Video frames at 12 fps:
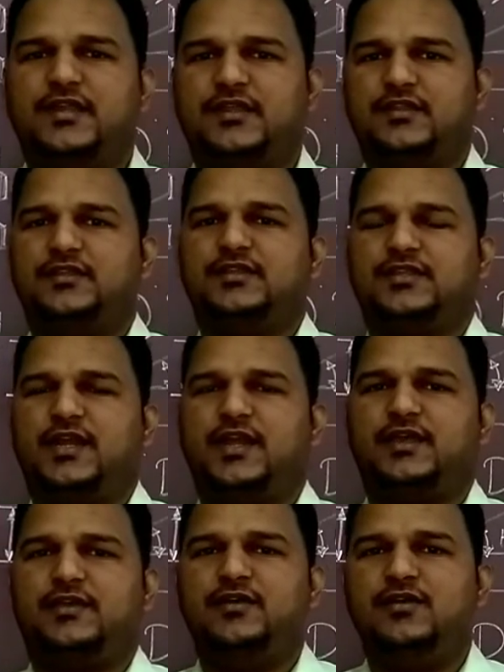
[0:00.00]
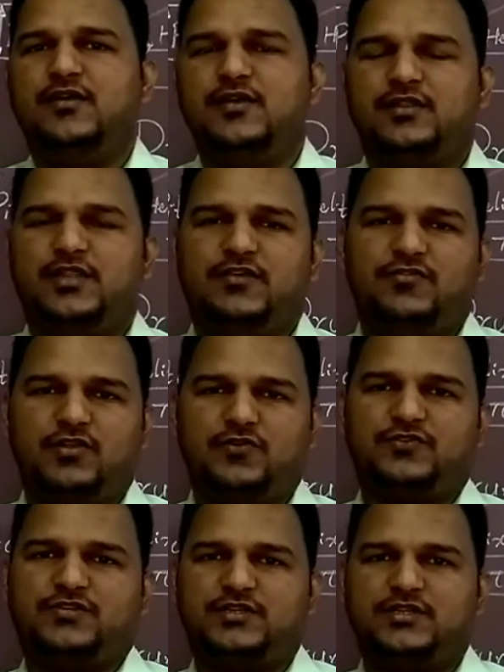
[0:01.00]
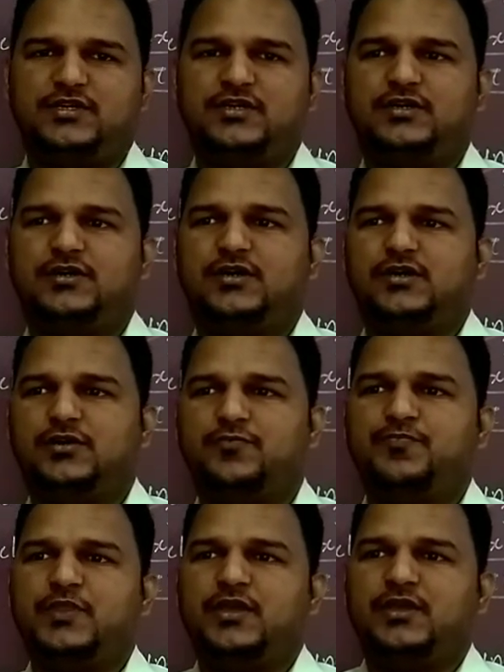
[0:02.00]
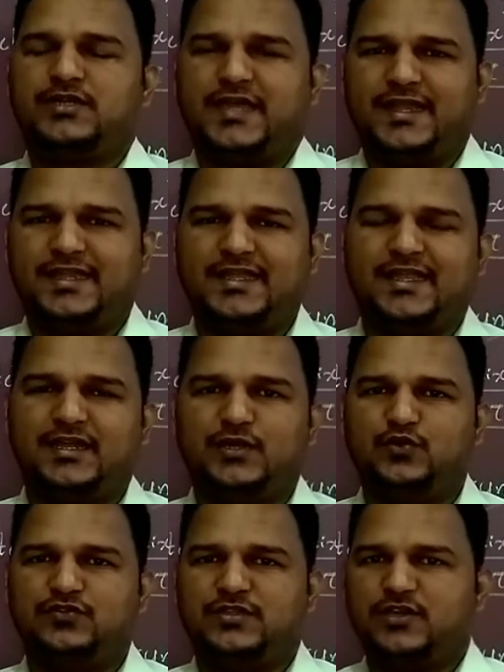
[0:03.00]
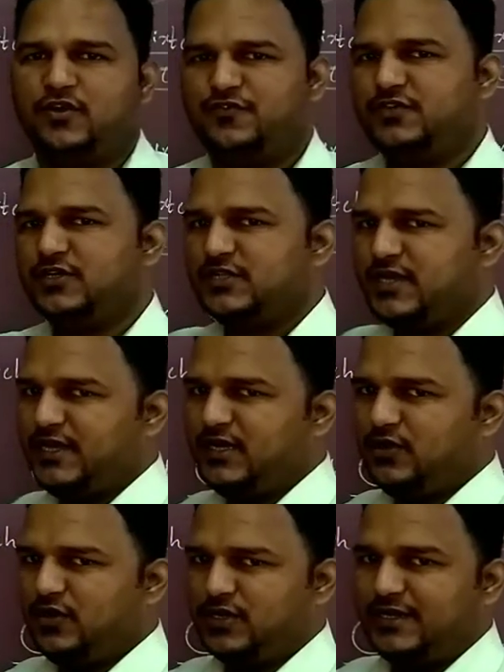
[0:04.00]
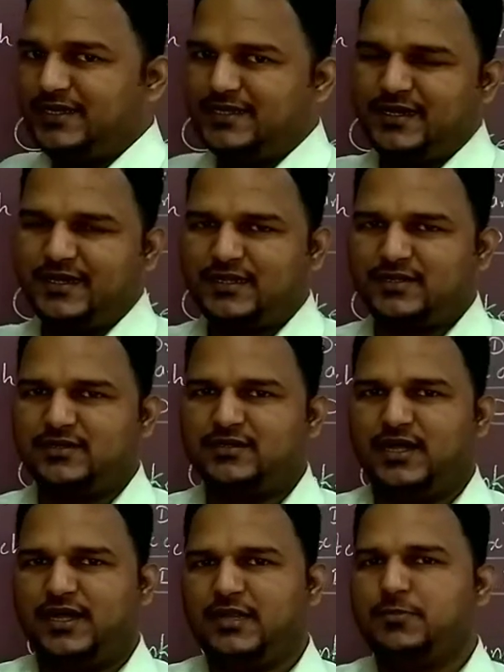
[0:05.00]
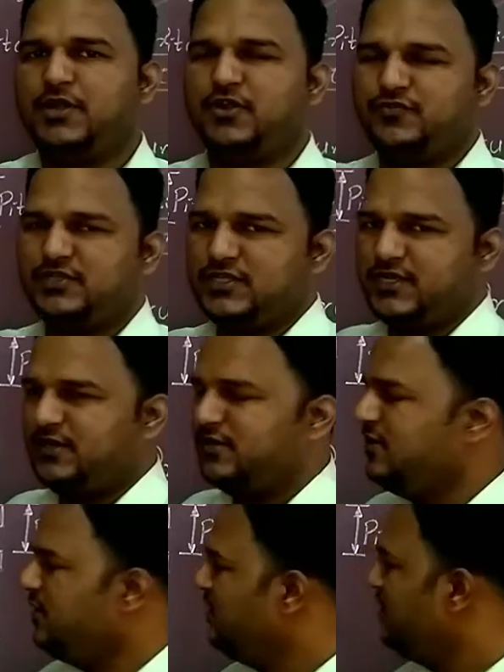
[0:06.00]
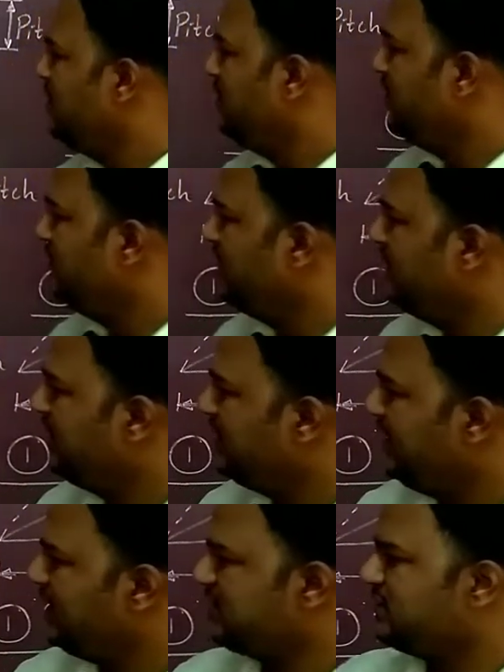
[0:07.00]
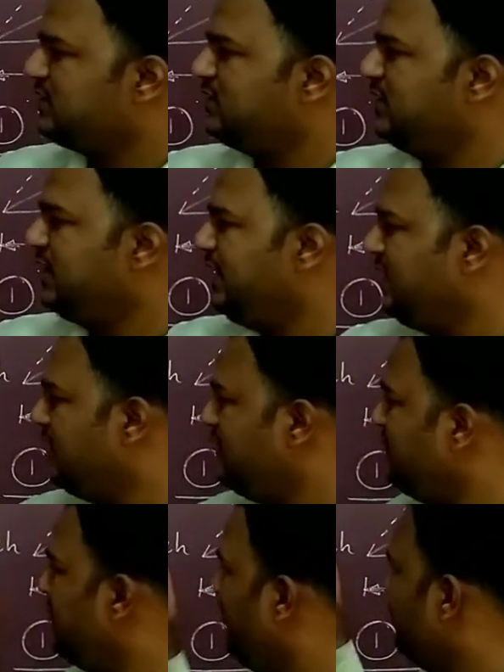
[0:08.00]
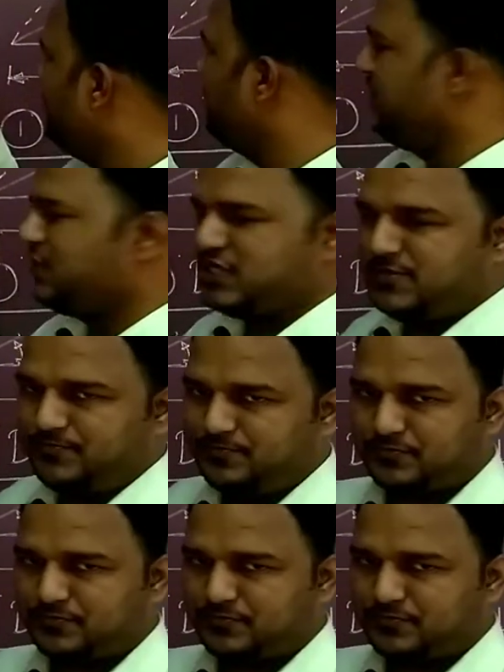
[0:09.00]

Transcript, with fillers: an error in the thread angle, then we will see the uh, tightening and loosening of the thread or incorrect uh, alignment of the thread. In the next third category, we have the pitch.